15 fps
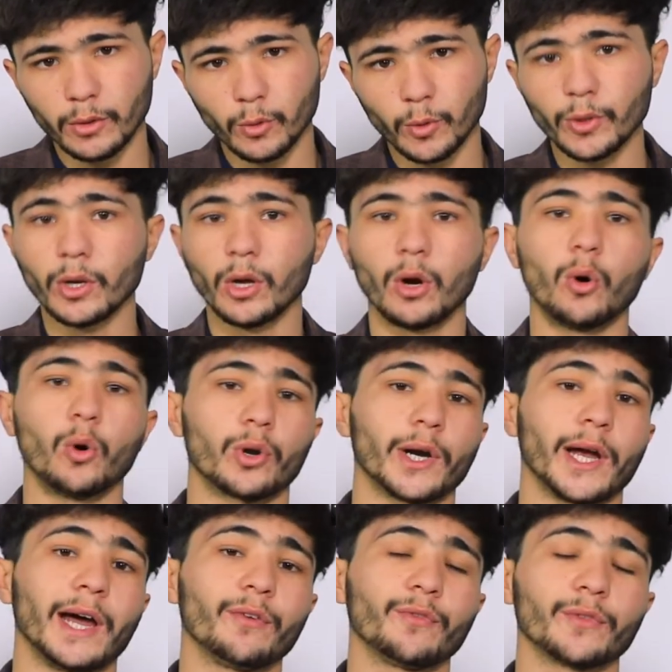noon or
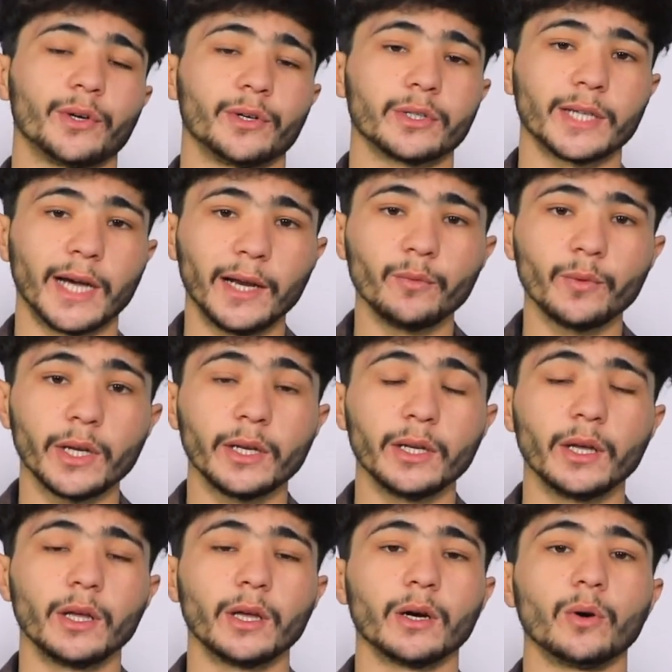after tanween,